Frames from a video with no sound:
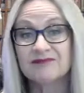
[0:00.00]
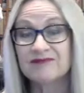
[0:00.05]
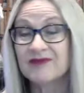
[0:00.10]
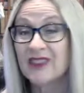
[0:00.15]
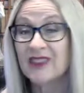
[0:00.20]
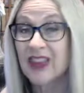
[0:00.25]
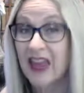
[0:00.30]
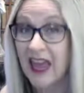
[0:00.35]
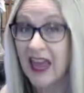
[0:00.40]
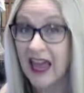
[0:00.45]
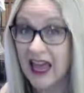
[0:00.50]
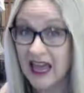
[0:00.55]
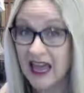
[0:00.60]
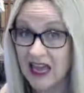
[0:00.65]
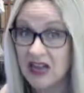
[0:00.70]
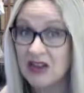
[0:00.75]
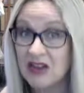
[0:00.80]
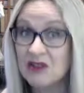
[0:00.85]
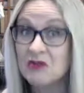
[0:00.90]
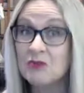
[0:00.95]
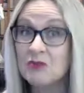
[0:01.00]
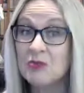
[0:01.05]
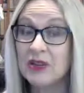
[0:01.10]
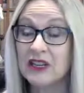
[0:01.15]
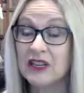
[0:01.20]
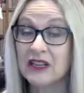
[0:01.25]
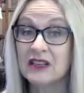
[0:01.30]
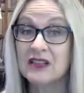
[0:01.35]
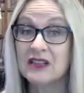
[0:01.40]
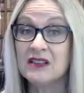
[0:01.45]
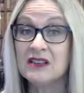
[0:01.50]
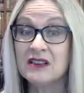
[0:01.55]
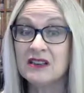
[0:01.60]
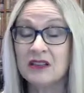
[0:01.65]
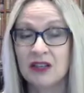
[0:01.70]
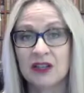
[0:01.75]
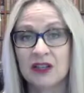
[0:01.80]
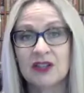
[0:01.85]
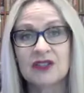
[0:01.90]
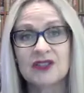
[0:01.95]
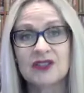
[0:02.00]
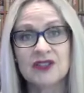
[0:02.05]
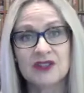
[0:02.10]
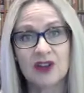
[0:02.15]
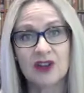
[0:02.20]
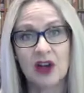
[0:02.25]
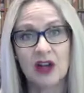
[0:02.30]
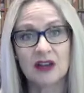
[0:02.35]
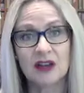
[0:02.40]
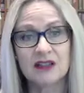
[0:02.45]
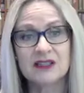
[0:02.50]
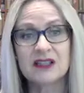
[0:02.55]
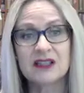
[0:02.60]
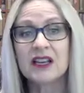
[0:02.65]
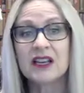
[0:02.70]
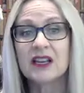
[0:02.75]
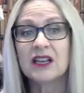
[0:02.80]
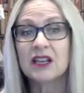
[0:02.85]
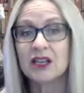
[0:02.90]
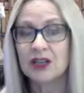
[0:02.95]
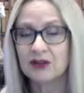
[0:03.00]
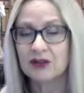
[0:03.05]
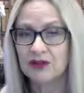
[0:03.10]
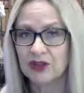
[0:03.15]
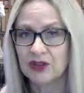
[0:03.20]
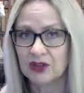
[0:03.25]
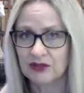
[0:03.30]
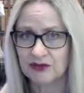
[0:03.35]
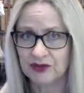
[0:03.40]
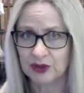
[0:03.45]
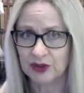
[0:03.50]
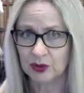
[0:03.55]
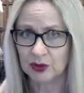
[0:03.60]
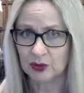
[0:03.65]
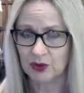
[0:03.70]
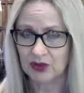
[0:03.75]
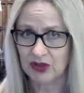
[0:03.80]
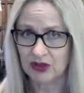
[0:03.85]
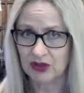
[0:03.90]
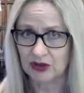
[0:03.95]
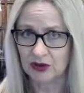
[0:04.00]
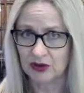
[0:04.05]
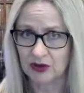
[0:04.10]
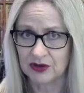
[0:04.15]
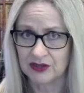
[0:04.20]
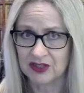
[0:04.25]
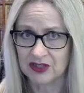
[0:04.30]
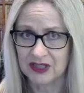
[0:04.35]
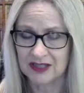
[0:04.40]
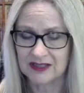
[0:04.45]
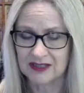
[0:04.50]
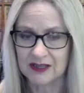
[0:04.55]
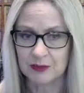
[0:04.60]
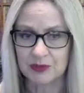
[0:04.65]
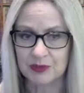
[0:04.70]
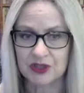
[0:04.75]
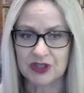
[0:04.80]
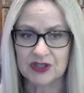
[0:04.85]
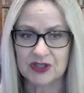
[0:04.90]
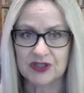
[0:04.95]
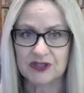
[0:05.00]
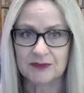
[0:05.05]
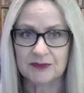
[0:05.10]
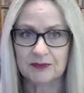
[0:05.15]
Can be silence if you can fit it within those exceptions.